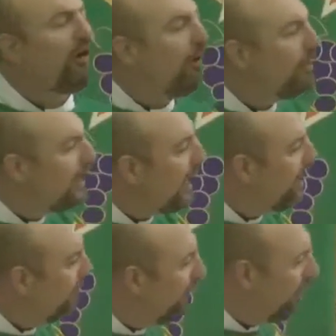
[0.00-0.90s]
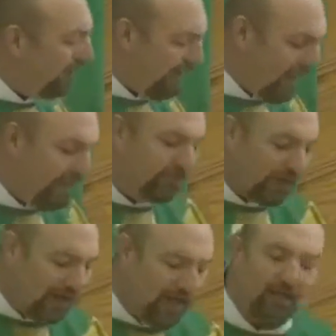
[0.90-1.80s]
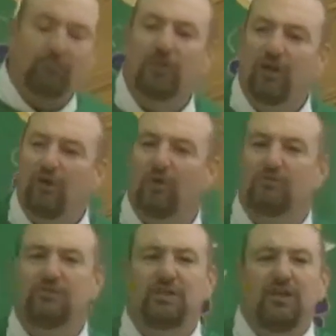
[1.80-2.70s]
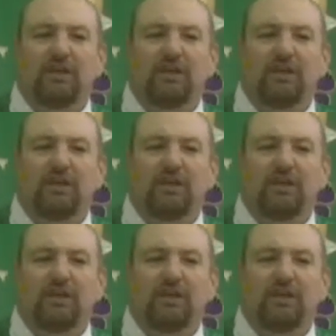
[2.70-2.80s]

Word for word: On and on Abraham goes,